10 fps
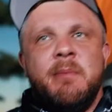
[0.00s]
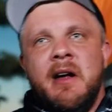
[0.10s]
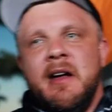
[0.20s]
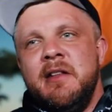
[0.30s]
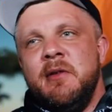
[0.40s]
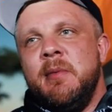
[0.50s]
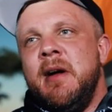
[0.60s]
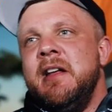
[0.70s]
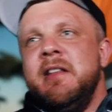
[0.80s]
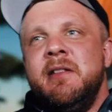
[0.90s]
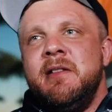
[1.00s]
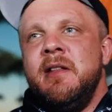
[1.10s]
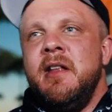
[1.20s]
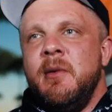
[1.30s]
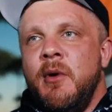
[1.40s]
Brian, you know, Brian
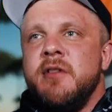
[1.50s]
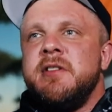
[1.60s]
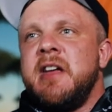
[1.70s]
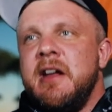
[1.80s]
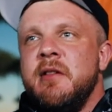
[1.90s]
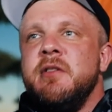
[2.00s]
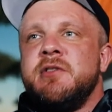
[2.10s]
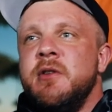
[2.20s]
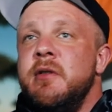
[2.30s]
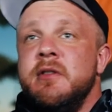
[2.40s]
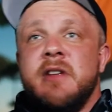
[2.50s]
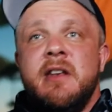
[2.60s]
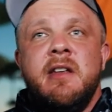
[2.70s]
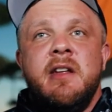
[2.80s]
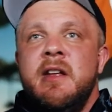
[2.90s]
was the king of the stones,
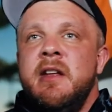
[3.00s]
and